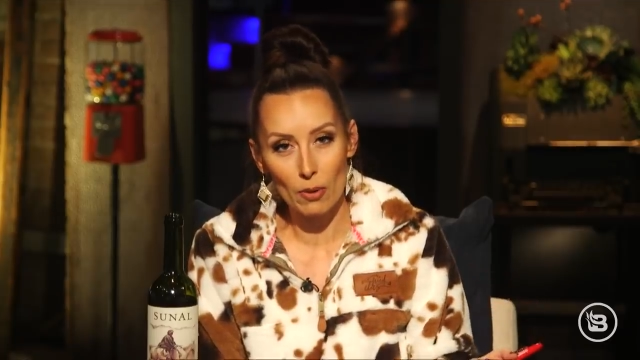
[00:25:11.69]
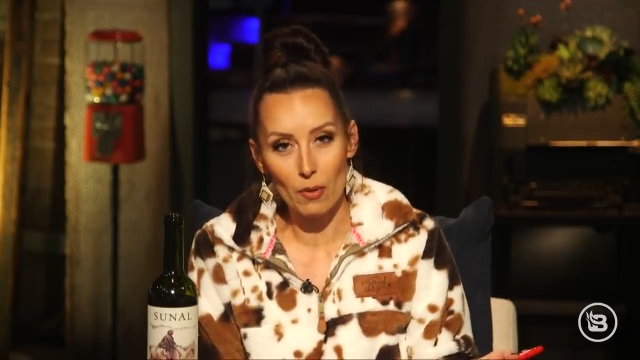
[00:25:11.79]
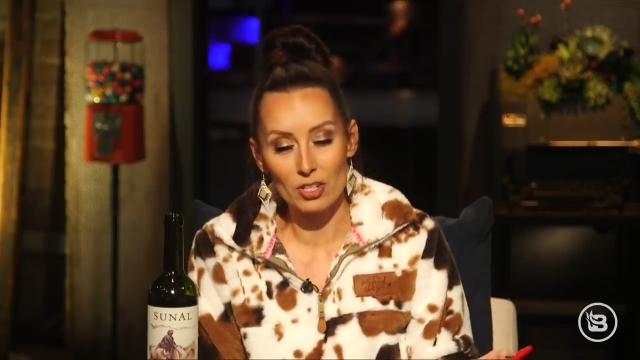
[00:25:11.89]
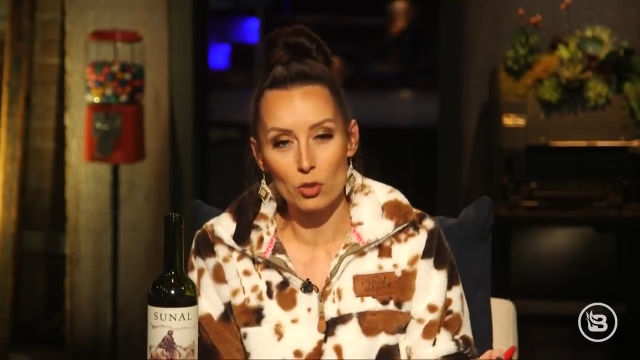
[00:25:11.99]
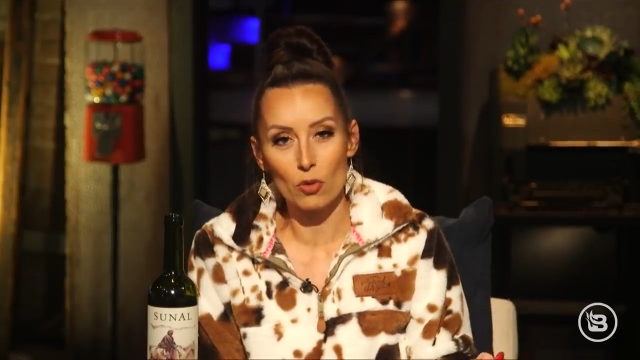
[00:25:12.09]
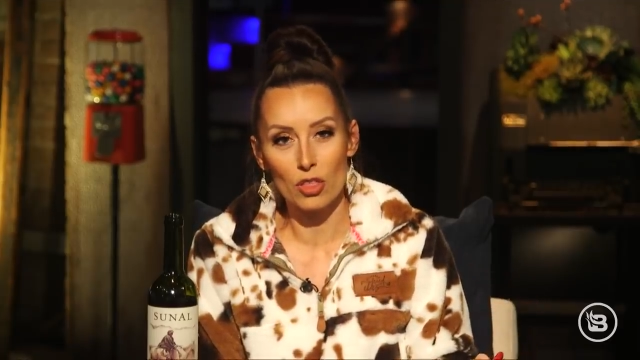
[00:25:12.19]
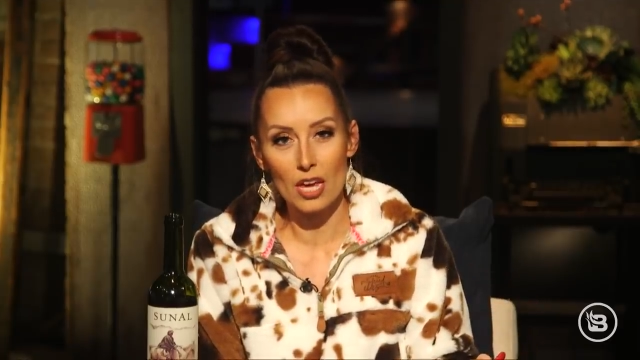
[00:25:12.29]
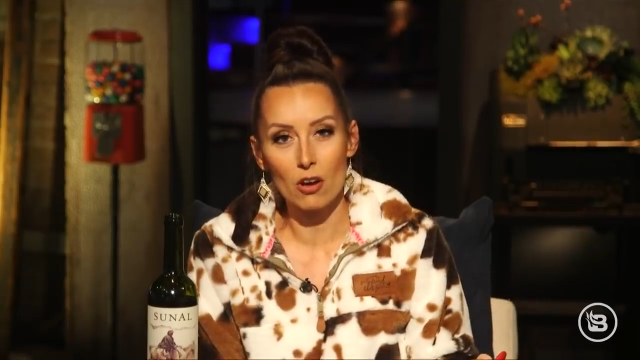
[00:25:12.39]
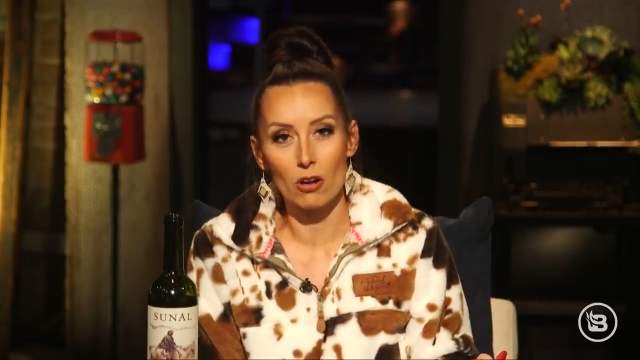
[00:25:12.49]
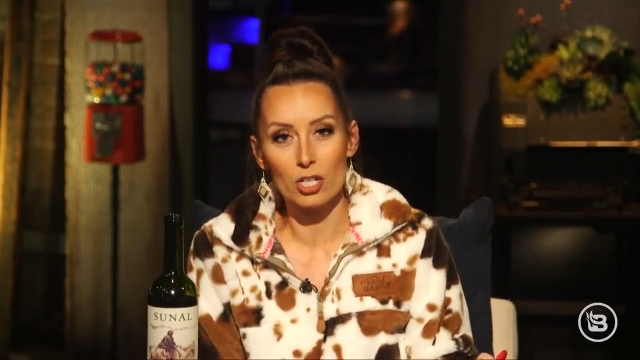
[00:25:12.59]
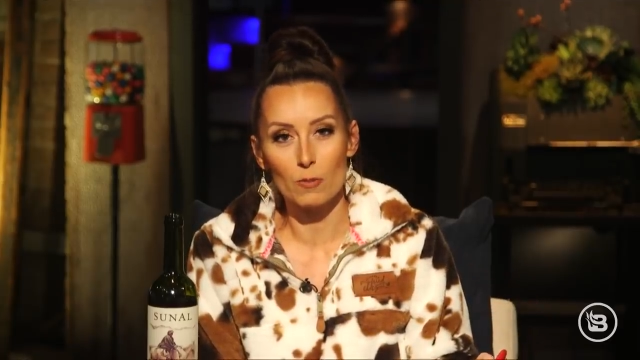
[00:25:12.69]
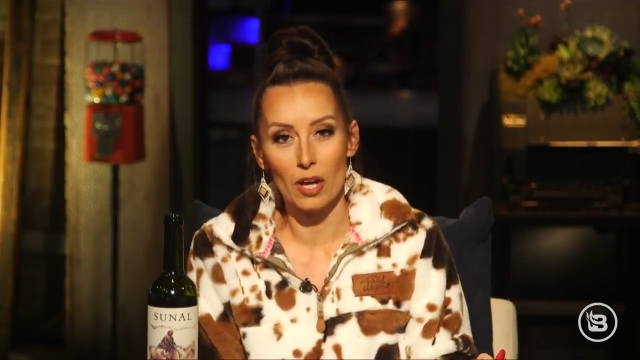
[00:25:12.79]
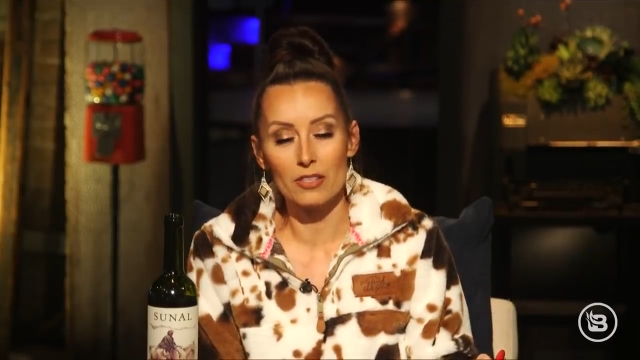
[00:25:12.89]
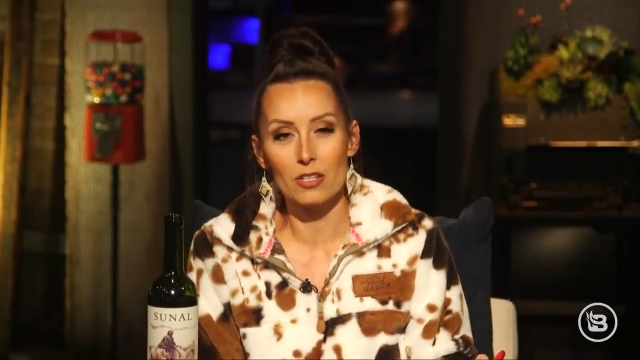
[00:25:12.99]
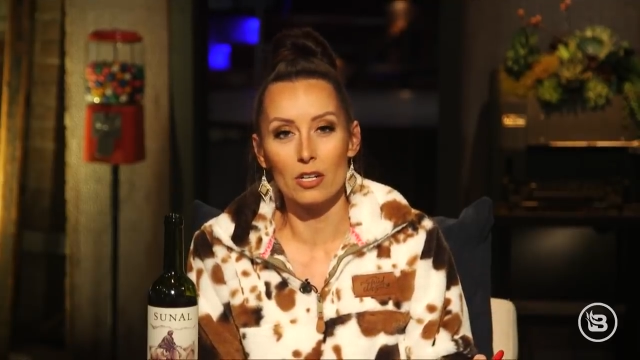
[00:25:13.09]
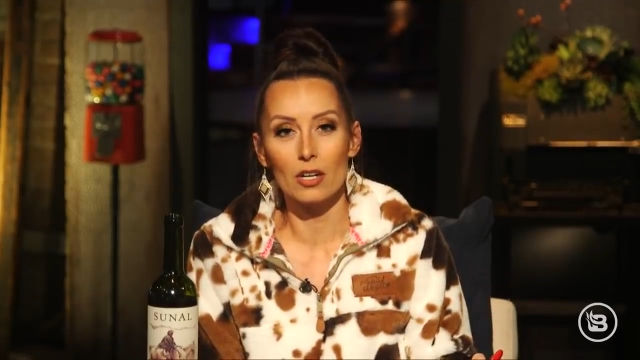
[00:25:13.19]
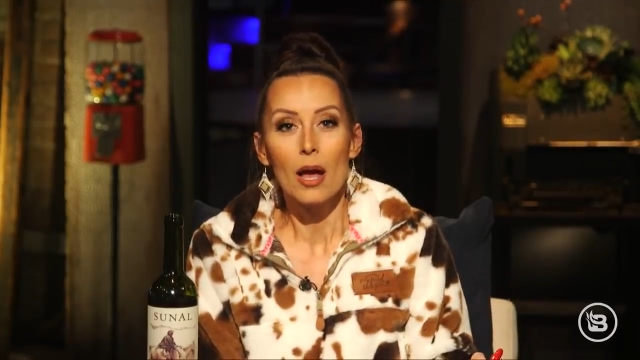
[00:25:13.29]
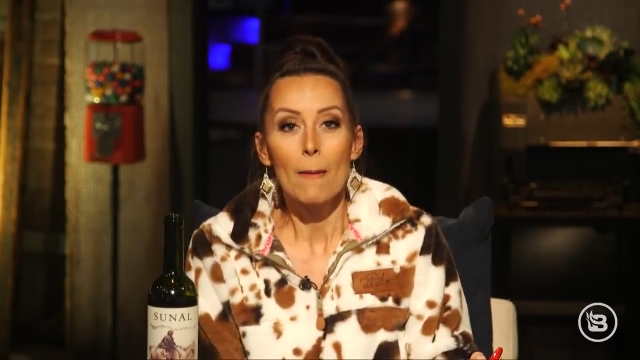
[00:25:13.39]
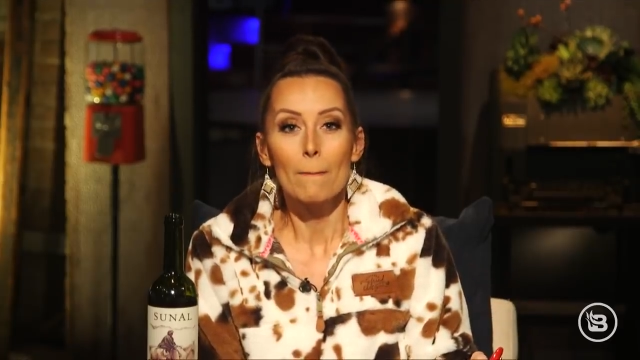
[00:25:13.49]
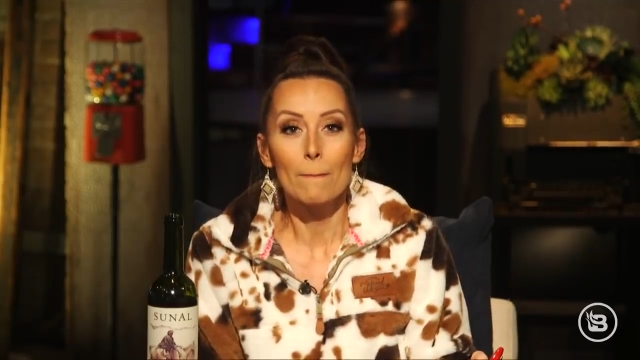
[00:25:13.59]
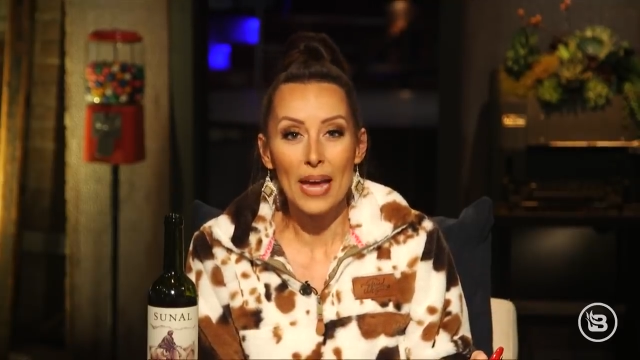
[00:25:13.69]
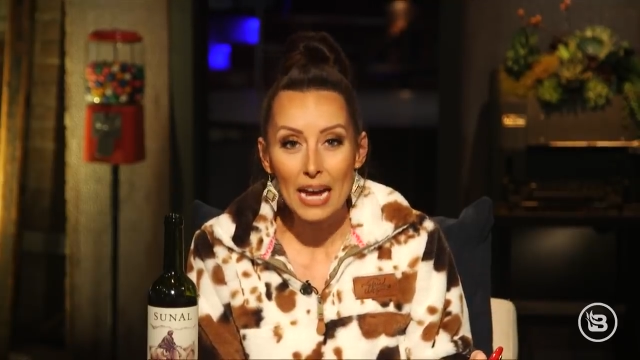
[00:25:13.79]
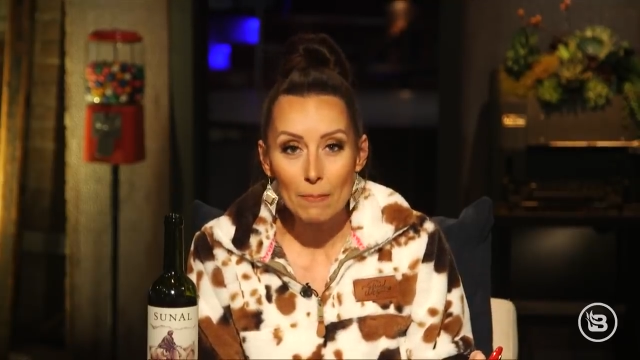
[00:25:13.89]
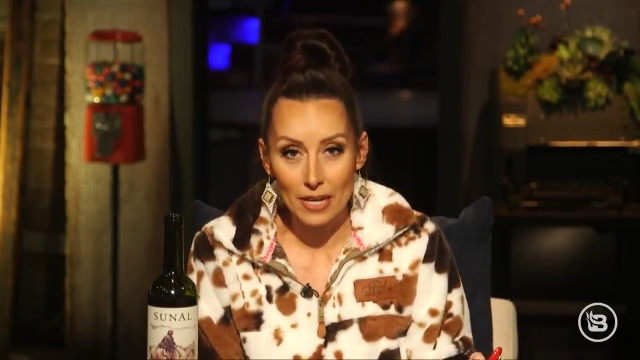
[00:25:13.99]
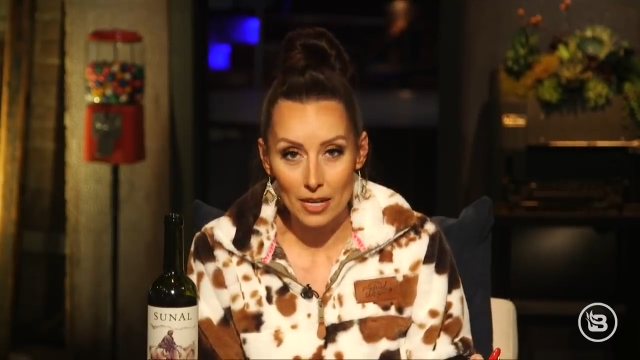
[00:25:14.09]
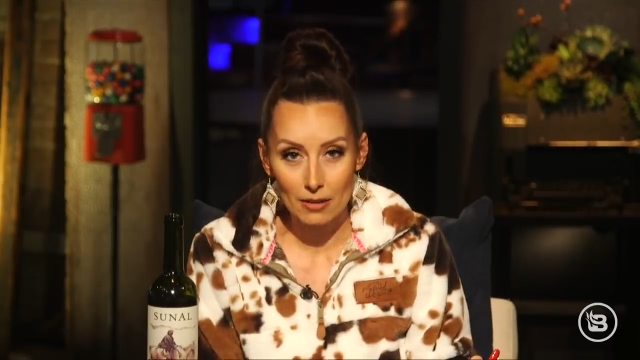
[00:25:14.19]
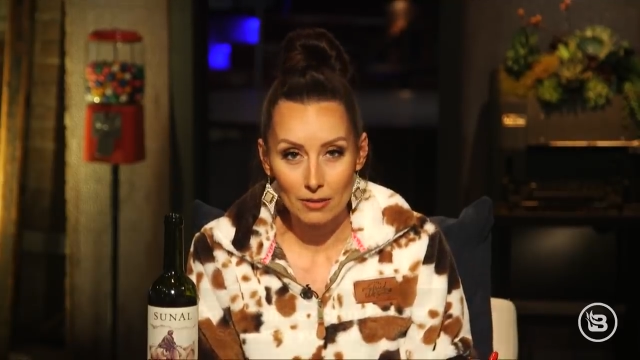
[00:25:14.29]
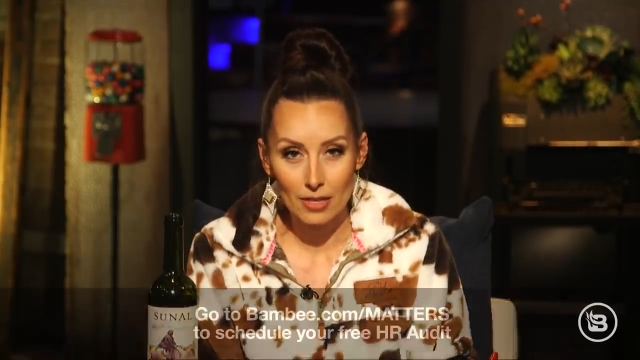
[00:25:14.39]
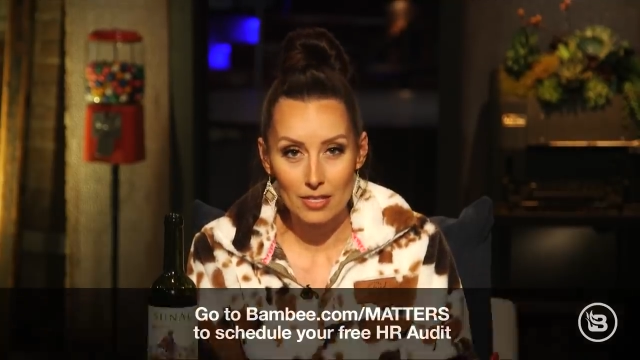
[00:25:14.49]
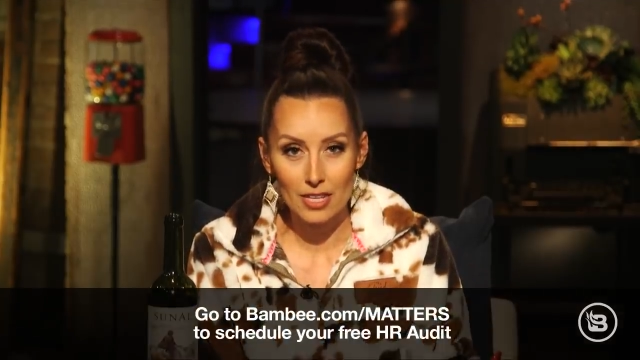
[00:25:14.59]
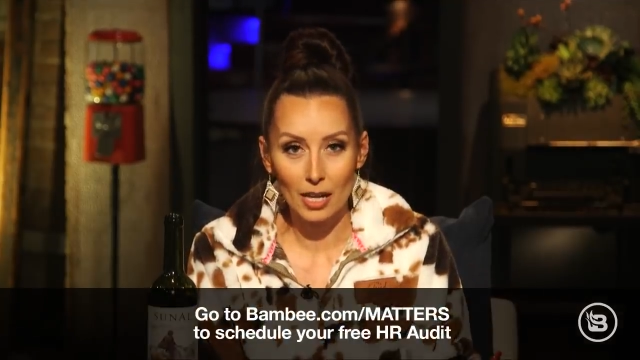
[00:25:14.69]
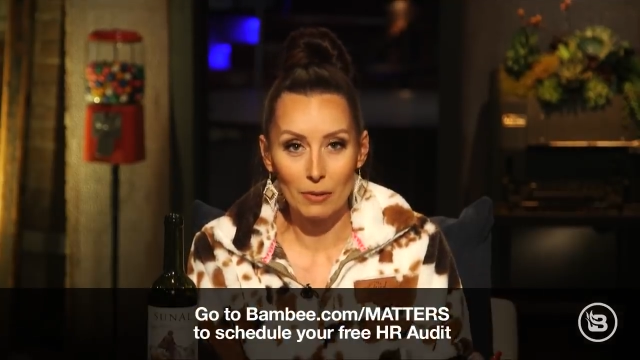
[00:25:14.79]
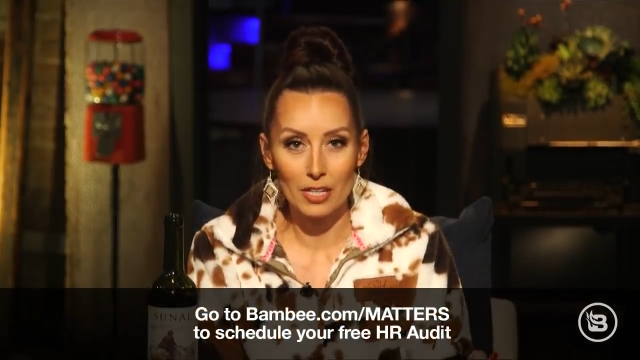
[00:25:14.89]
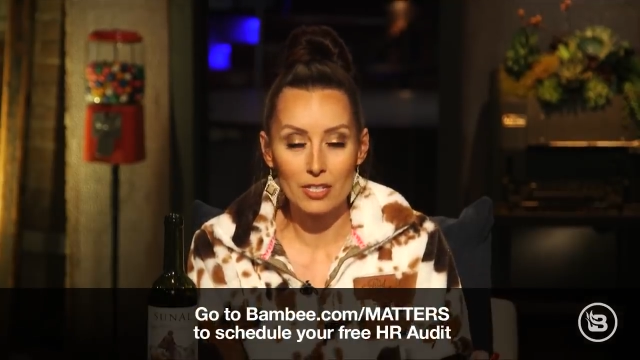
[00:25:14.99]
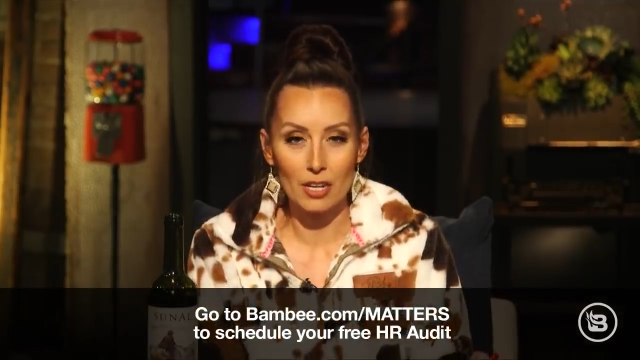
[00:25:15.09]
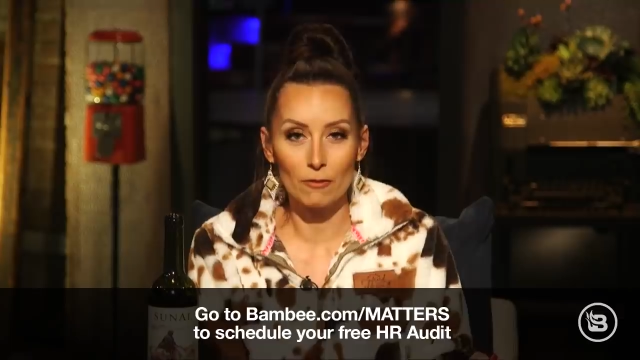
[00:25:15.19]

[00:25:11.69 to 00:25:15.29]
we want to thank our sponsor, Bambee, this segment.